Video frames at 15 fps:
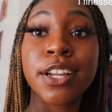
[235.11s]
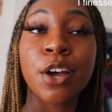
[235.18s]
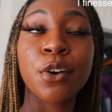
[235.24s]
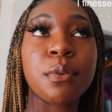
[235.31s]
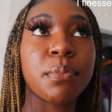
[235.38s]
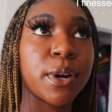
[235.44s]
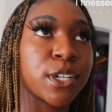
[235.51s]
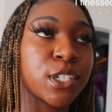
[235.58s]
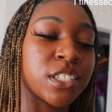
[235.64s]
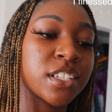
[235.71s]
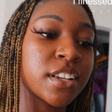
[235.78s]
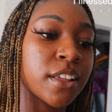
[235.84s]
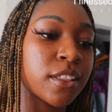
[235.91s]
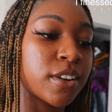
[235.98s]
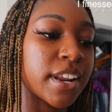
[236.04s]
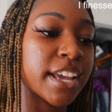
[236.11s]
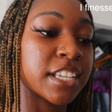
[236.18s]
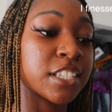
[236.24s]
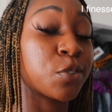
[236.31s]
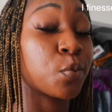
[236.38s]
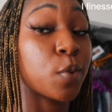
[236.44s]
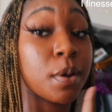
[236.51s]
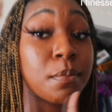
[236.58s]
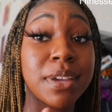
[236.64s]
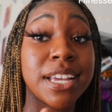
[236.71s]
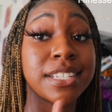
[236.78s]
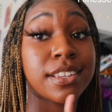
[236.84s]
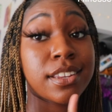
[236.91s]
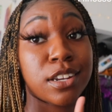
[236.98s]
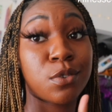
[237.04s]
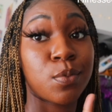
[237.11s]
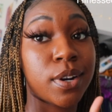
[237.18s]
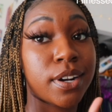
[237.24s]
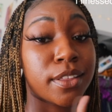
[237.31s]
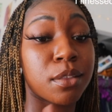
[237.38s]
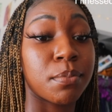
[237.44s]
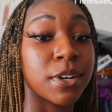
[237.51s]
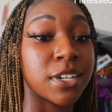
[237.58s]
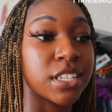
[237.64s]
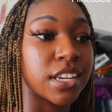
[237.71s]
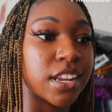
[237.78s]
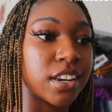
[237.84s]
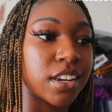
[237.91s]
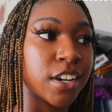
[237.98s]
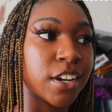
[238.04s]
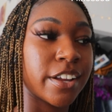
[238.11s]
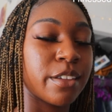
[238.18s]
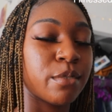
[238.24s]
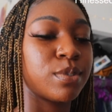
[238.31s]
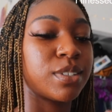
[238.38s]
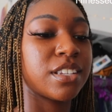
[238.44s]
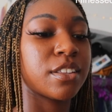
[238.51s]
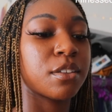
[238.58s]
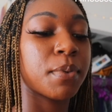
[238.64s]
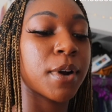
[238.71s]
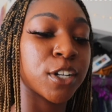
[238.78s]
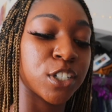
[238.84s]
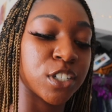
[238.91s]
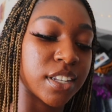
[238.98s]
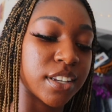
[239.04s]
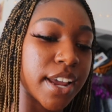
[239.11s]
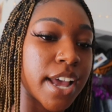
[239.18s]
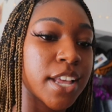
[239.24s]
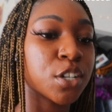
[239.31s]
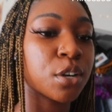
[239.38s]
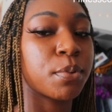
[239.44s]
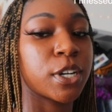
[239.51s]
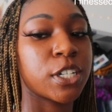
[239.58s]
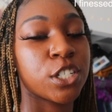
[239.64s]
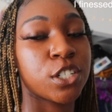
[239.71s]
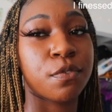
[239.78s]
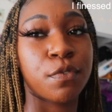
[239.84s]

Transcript: go and purchase another desk, one because I didn't want another person in here. It was either purchase a desk or purchase a